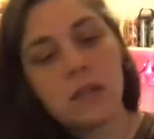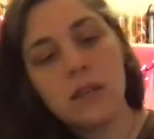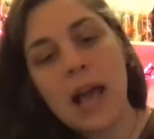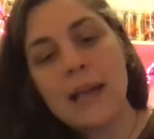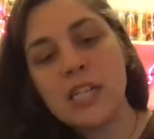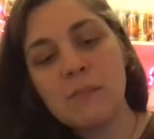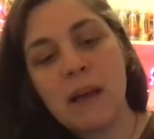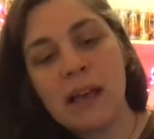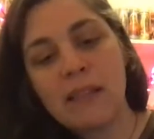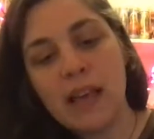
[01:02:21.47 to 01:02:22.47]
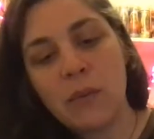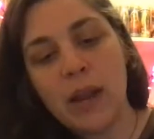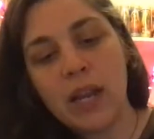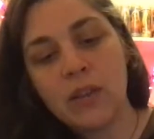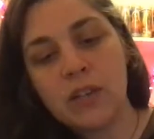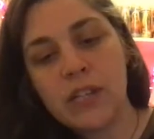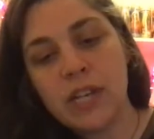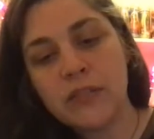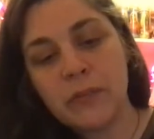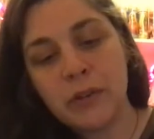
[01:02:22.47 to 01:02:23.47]
I just buy like regular
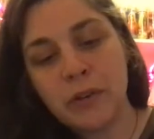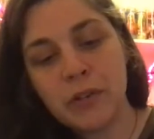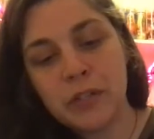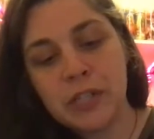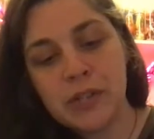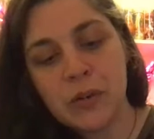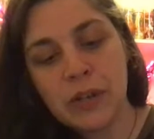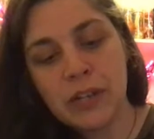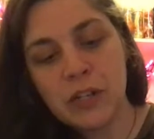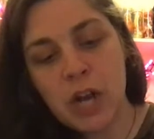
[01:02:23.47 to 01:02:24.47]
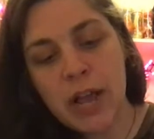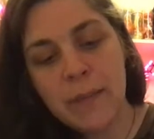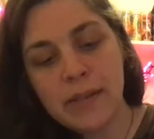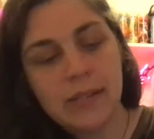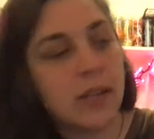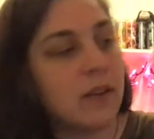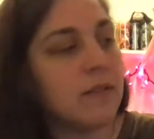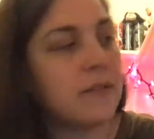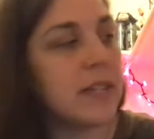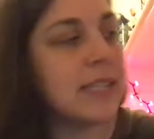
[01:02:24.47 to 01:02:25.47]
sage from the grocery store and then dry it
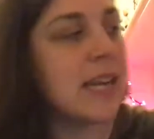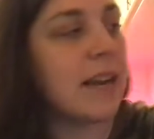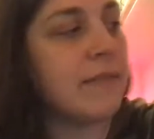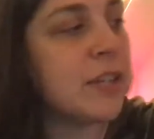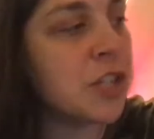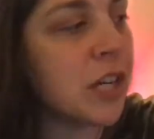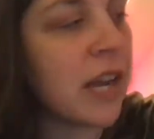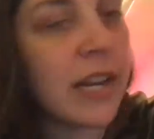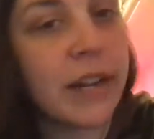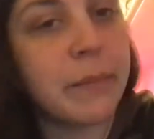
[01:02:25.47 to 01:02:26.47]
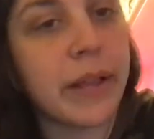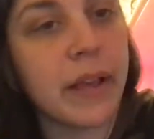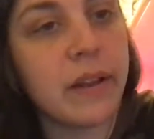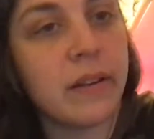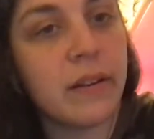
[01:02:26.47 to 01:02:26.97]
myself. It's not efficient. I need a plant.